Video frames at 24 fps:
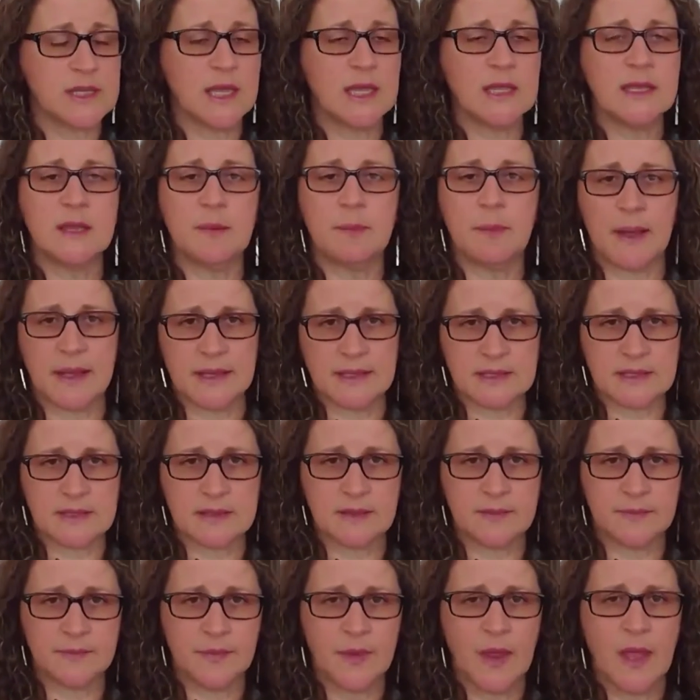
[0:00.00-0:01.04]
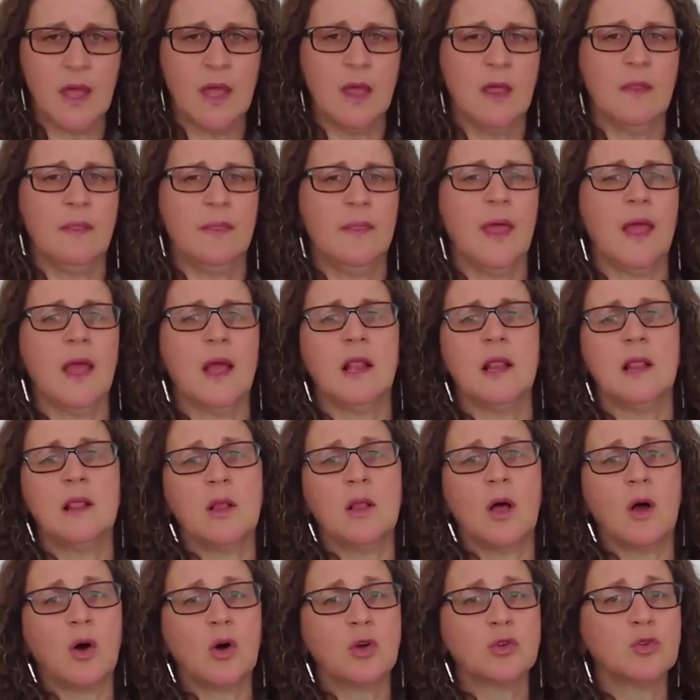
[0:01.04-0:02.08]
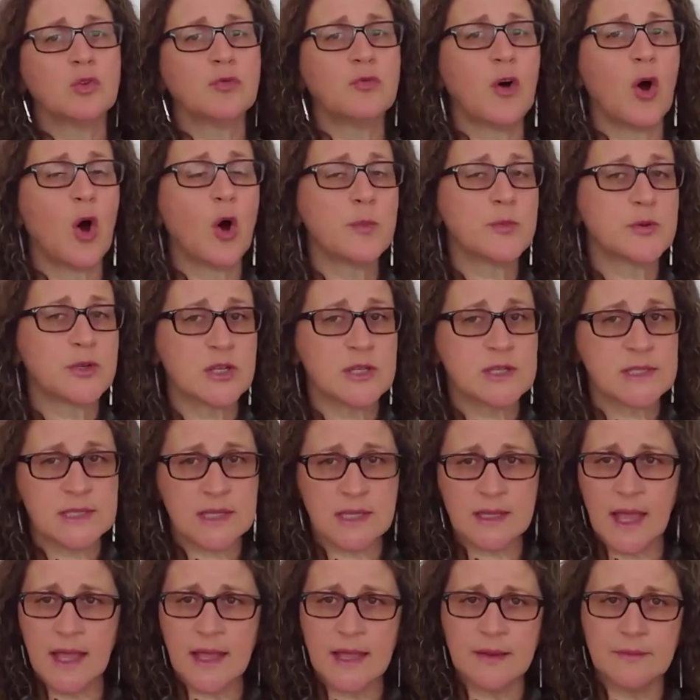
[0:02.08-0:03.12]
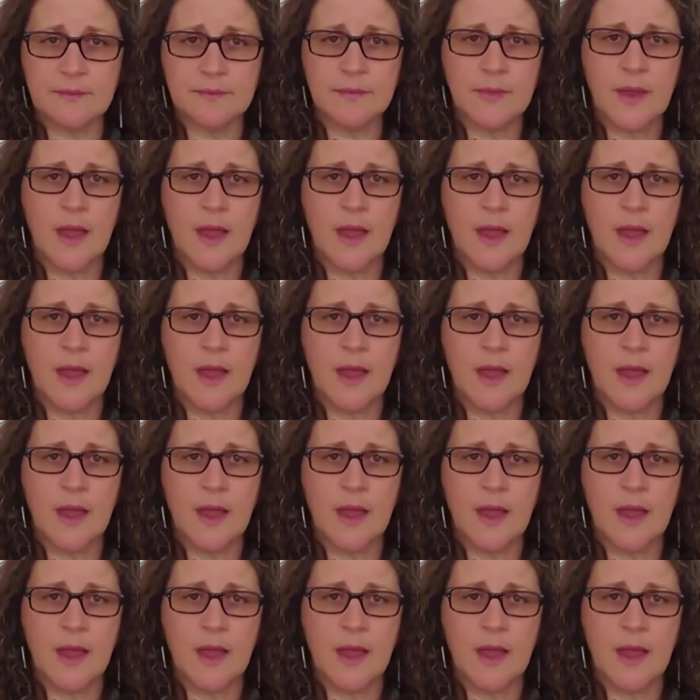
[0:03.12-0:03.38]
in the past. There are a lot of options today,